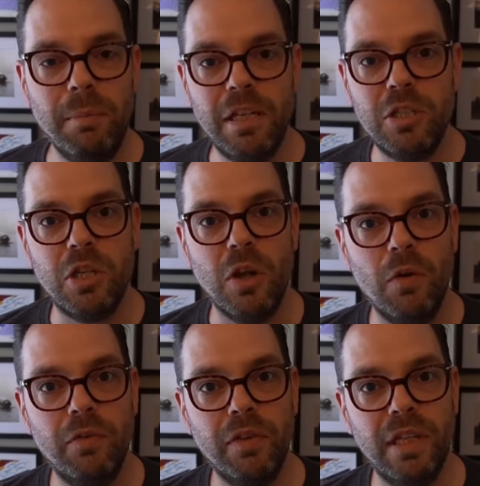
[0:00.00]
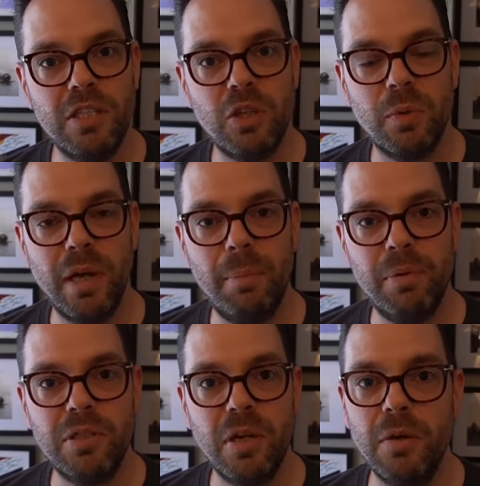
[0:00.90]
mentioned over these three
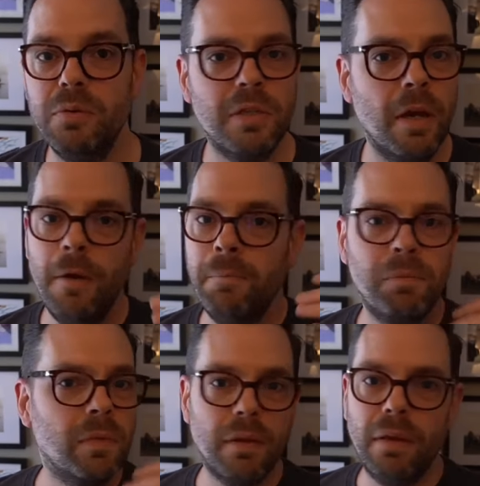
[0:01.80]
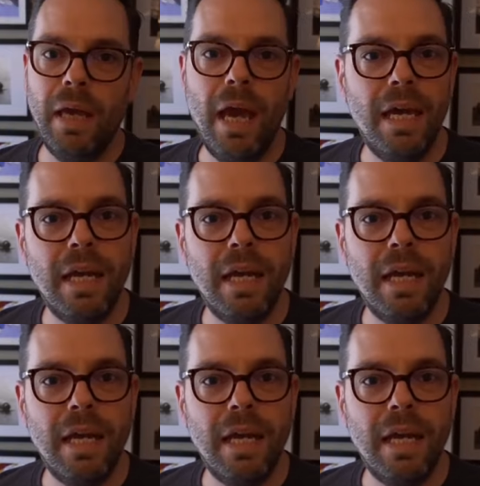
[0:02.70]
episodes, head